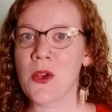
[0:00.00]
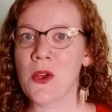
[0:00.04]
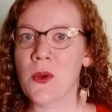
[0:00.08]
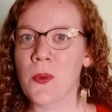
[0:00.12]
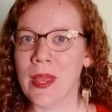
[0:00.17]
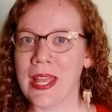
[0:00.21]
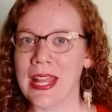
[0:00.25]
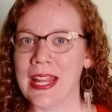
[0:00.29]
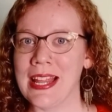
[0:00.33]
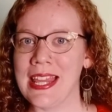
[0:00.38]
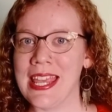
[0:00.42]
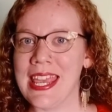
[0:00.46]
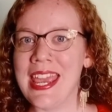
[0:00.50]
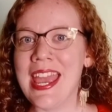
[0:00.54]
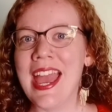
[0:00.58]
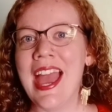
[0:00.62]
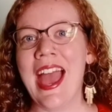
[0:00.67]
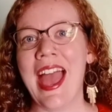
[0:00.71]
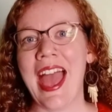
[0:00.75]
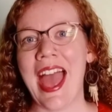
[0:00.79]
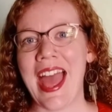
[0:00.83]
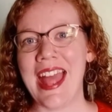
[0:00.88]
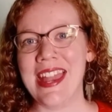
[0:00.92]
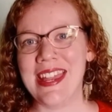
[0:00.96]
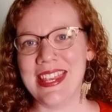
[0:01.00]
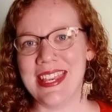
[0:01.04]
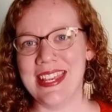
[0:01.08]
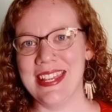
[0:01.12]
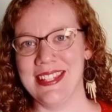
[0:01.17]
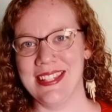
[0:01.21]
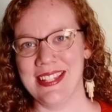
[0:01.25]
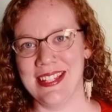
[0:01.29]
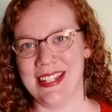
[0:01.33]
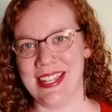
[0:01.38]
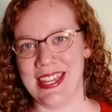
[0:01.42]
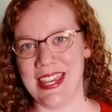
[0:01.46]
quickly and
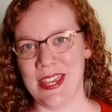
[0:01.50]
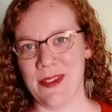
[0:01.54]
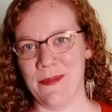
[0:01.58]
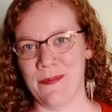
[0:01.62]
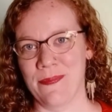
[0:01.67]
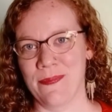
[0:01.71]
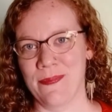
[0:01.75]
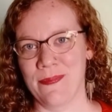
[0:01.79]
easily.